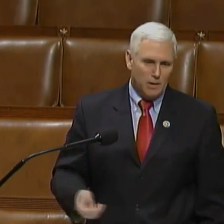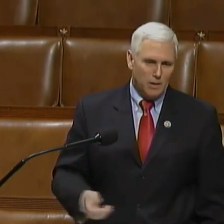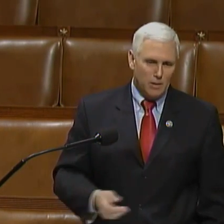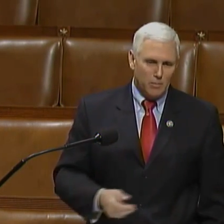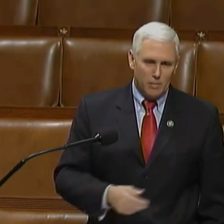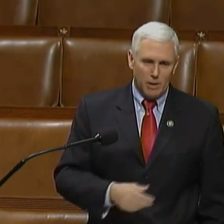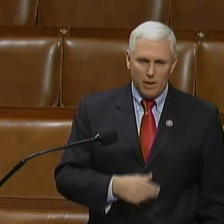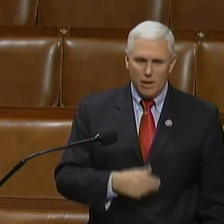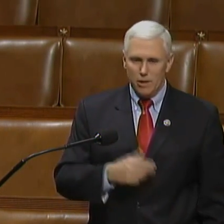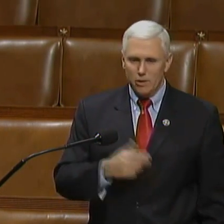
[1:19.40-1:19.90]

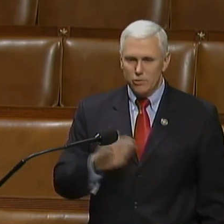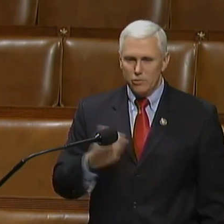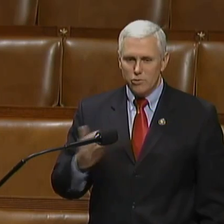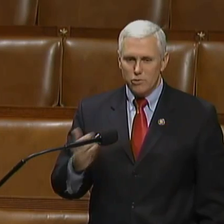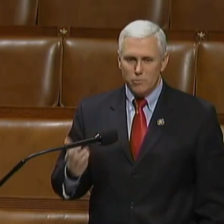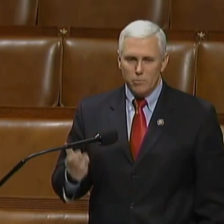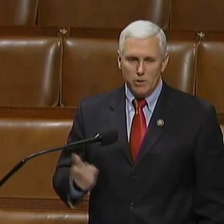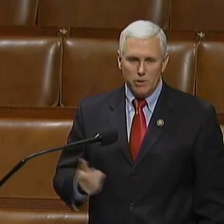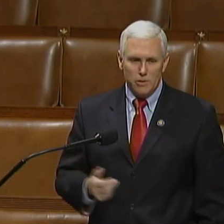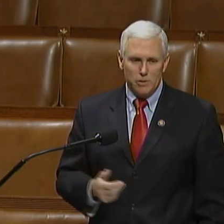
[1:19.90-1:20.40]
by hundreds
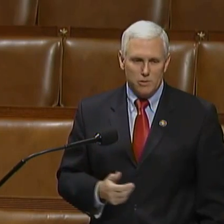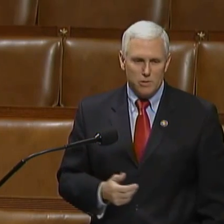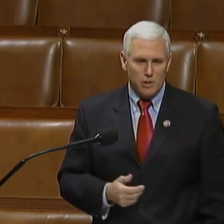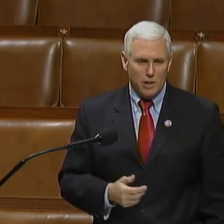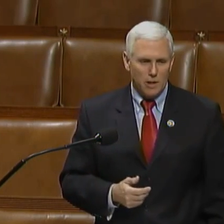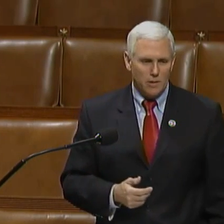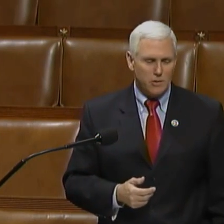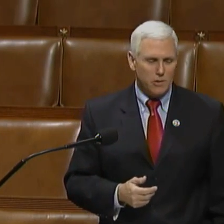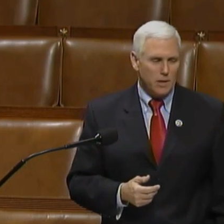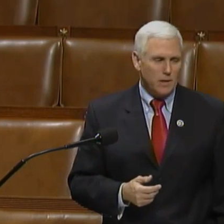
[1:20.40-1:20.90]
of billions of
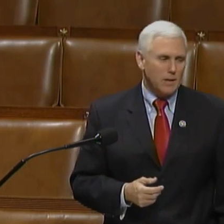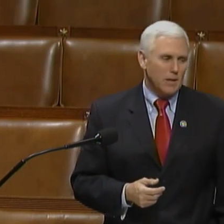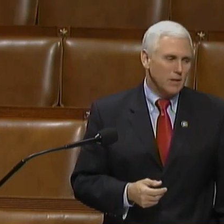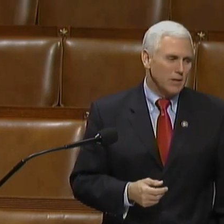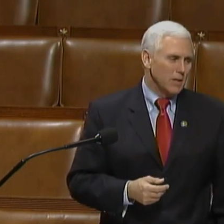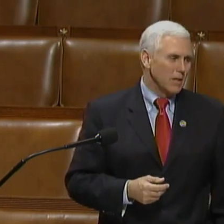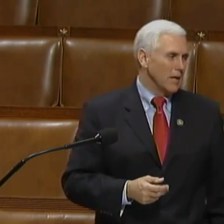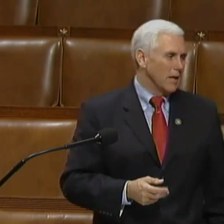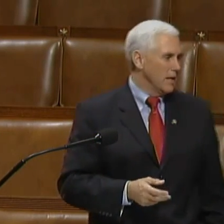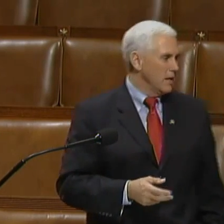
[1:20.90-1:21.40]
dollars. I
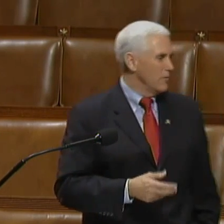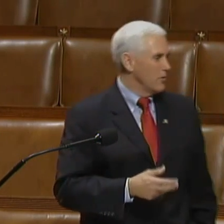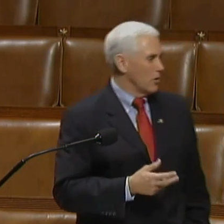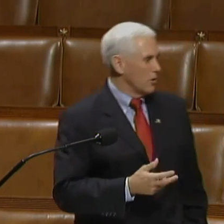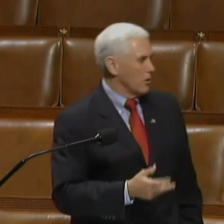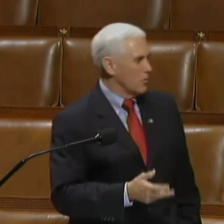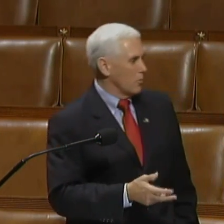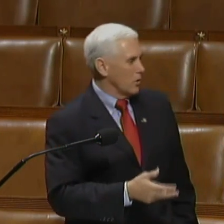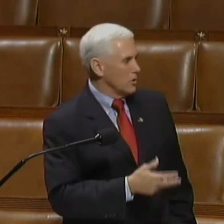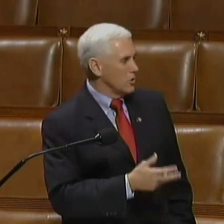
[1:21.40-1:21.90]
think I even
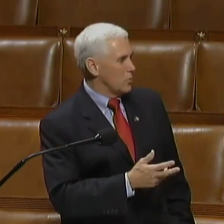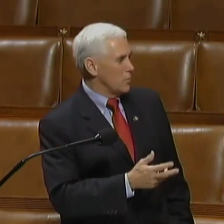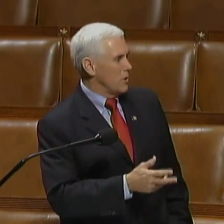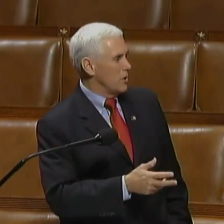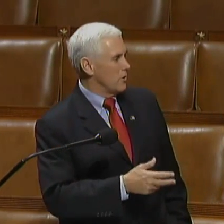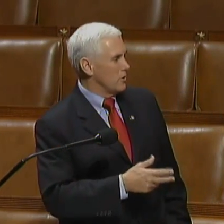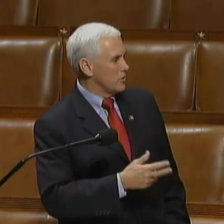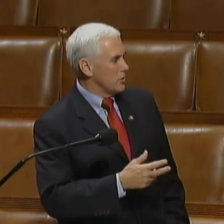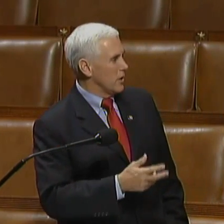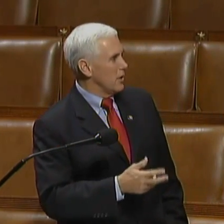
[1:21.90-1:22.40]
heard one
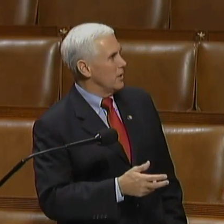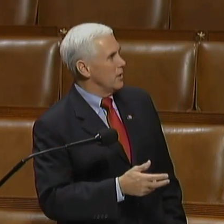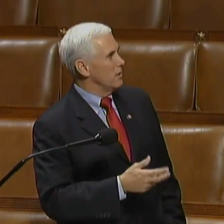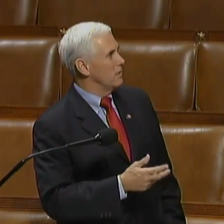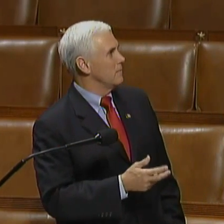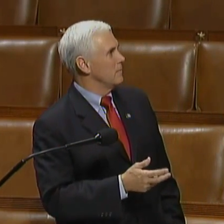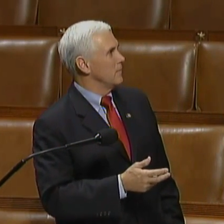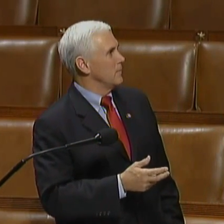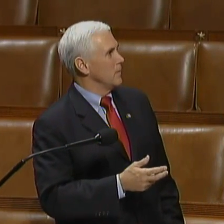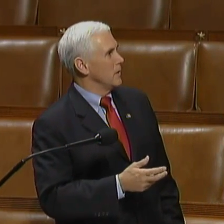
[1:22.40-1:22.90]
speaker say
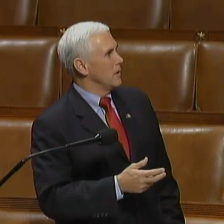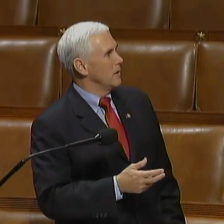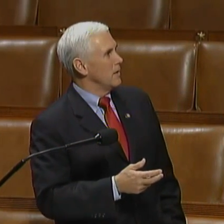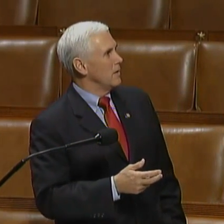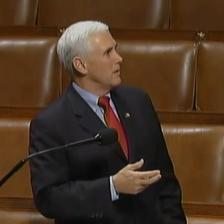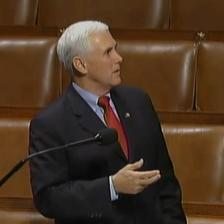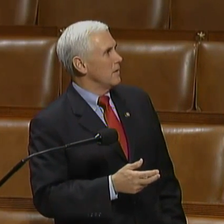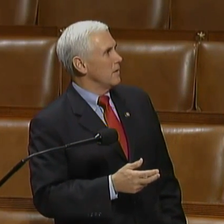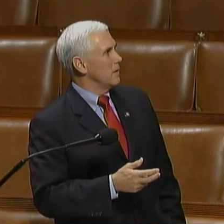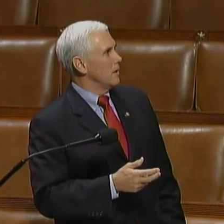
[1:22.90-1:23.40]

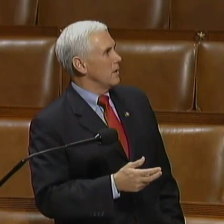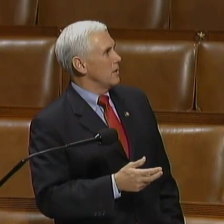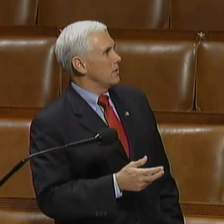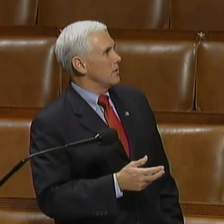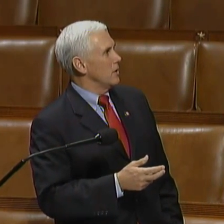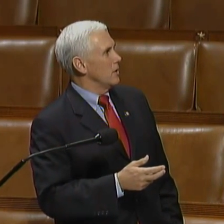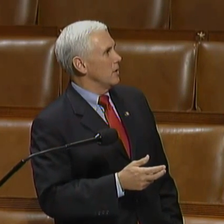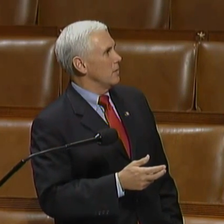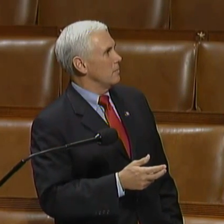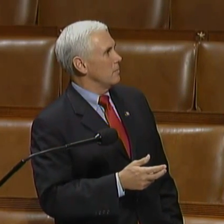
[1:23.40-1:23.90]
that
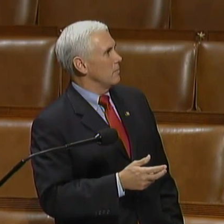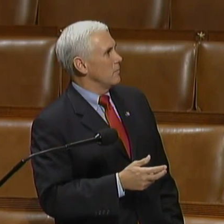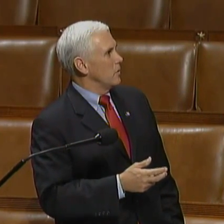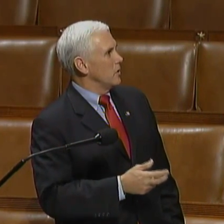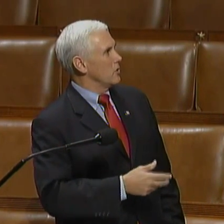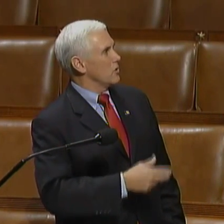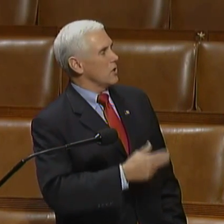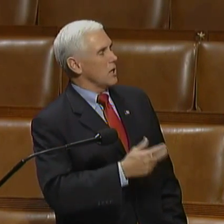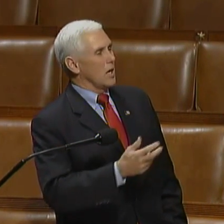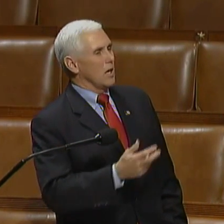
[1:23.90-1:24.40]

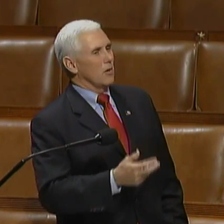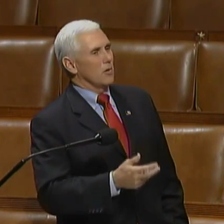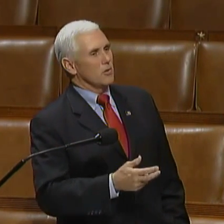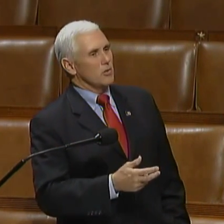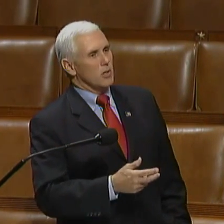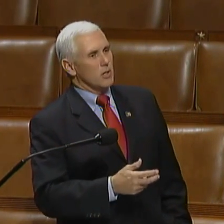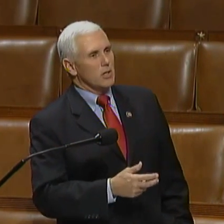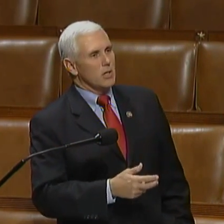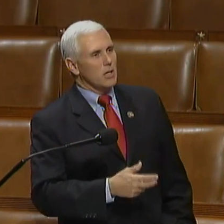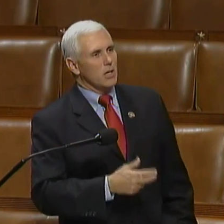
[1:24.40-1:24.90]
this Congress
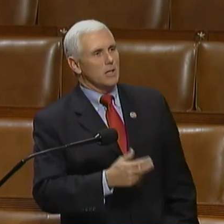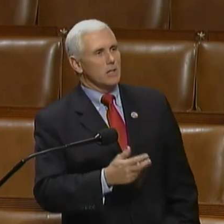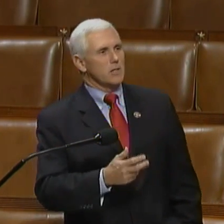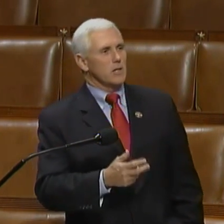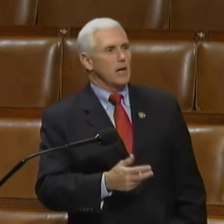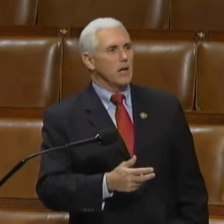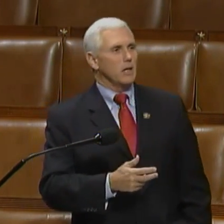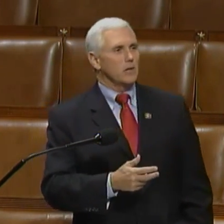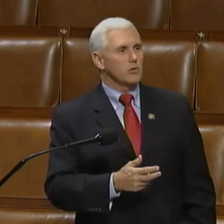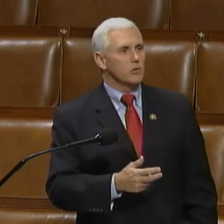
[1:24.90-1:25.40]
had cut
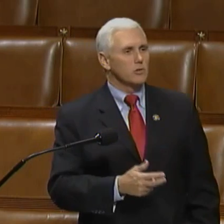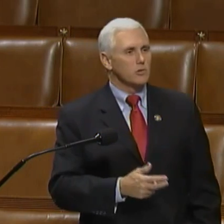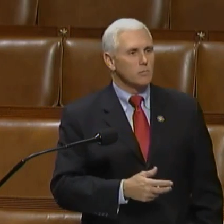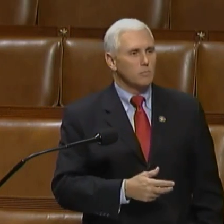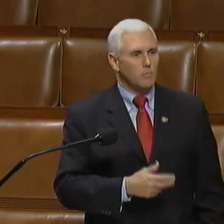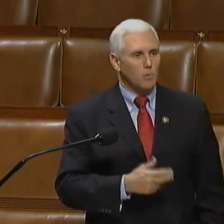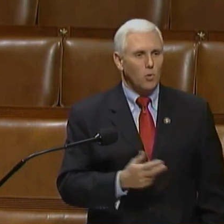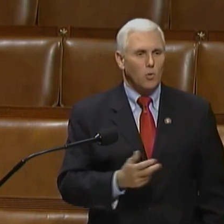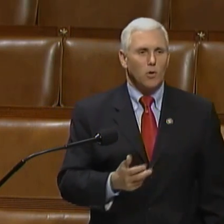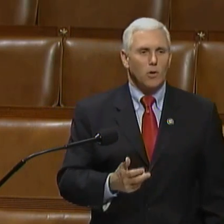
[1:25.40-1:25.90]
taxes
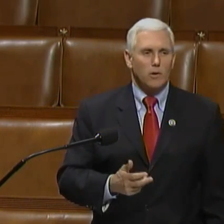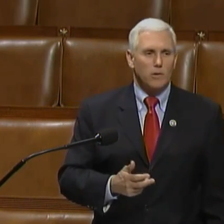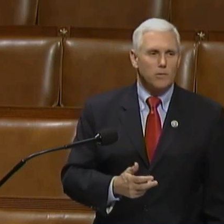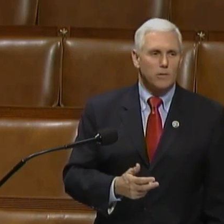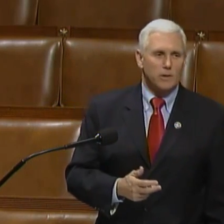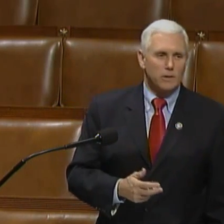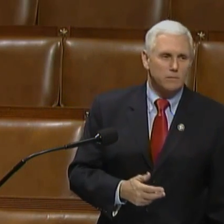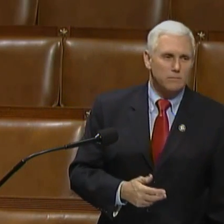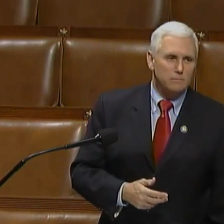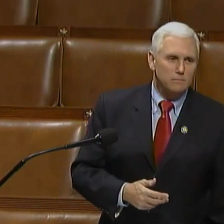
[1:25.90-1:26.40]
more
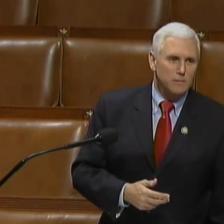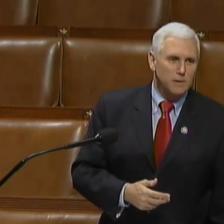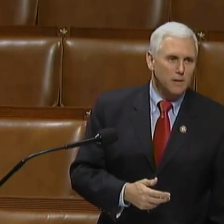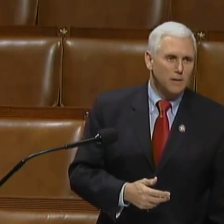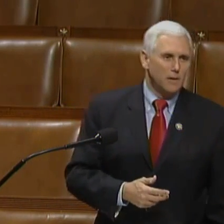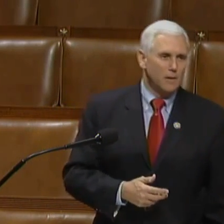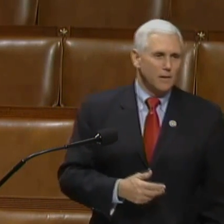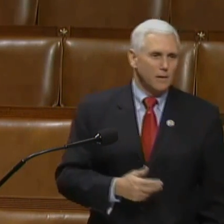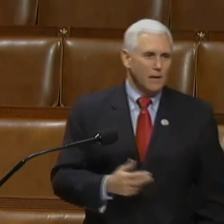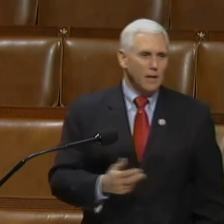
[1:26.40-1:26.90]
than
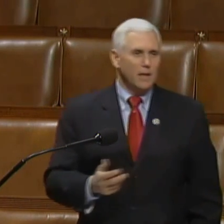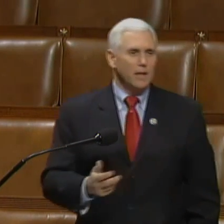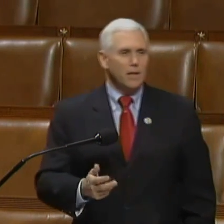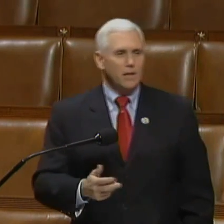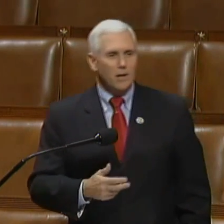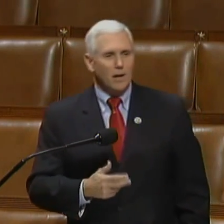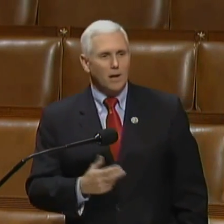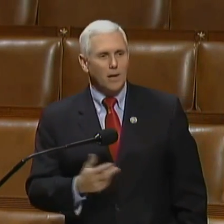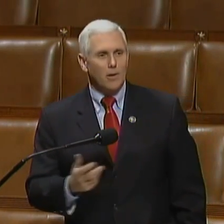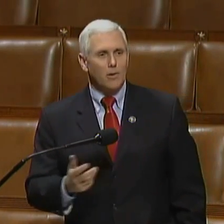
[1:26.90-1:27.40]
any
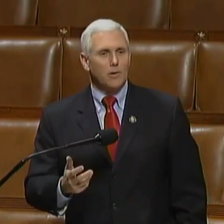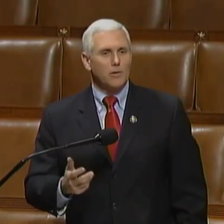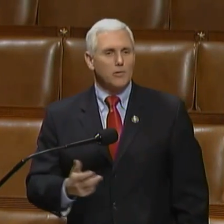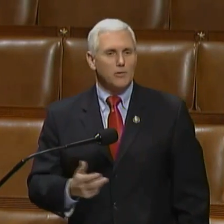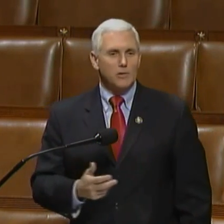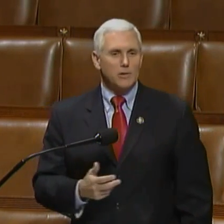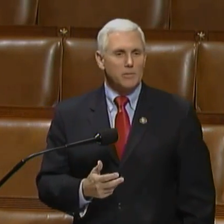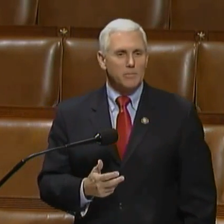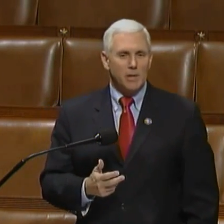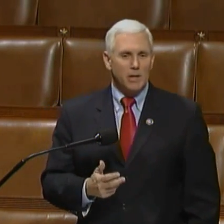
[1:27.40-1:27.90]
Congress
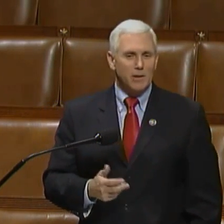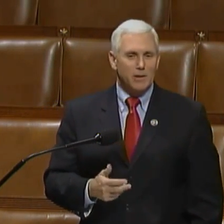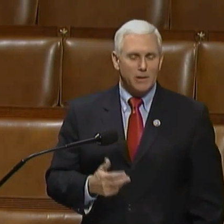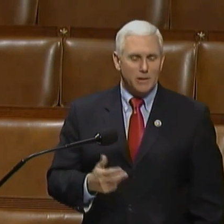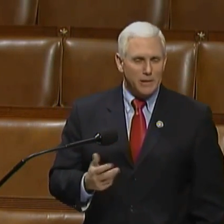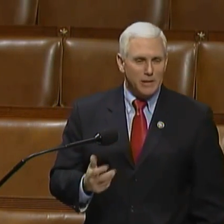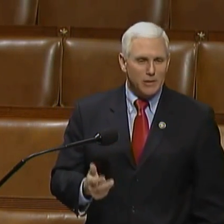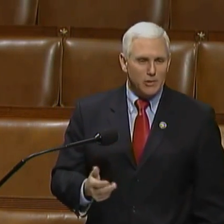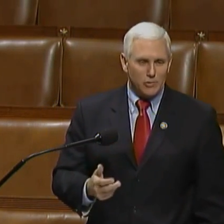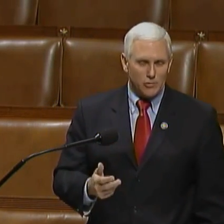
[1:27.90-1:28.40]
in American
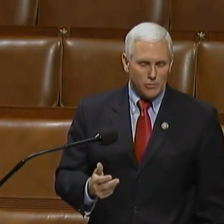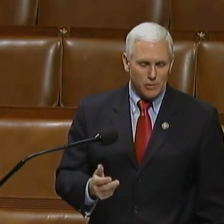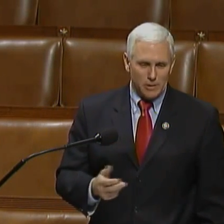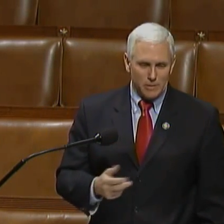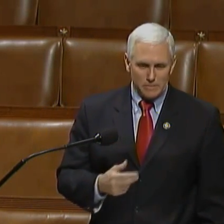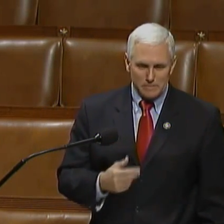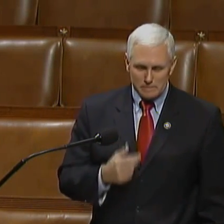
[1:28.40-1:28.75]
history.